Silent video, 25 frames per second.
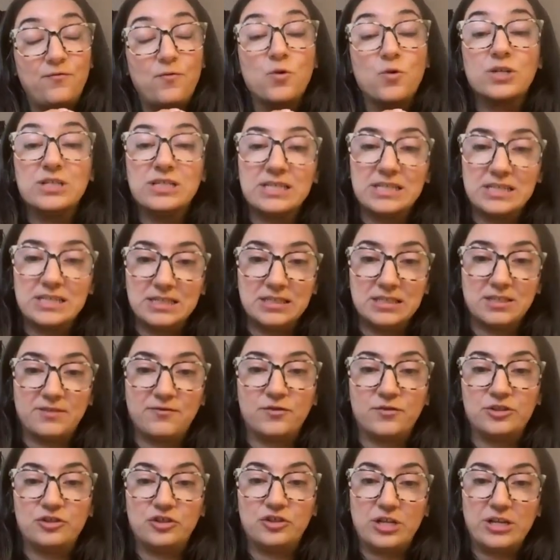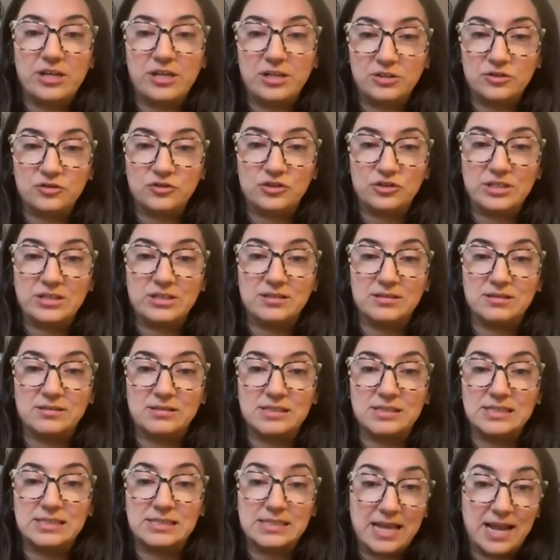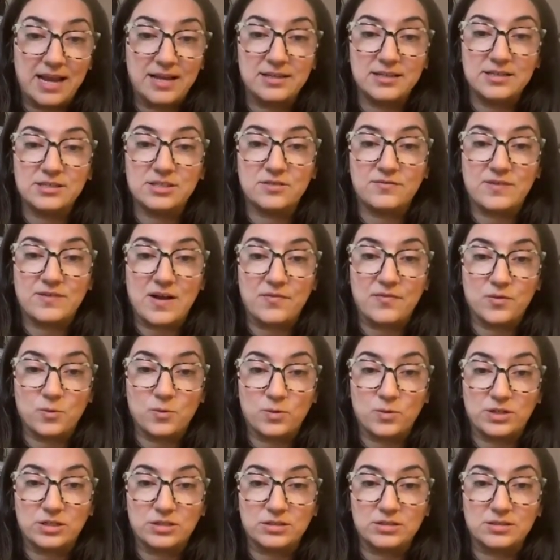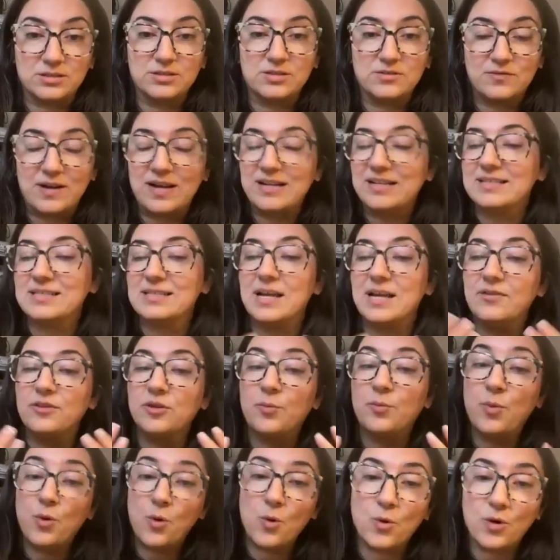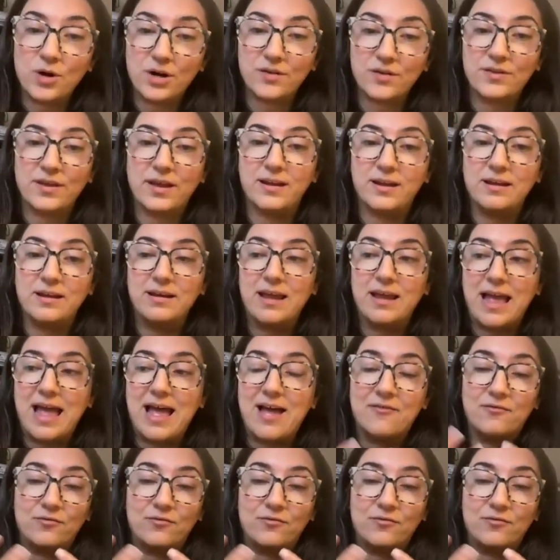forces for change in societies around the world, right? It's not the poor that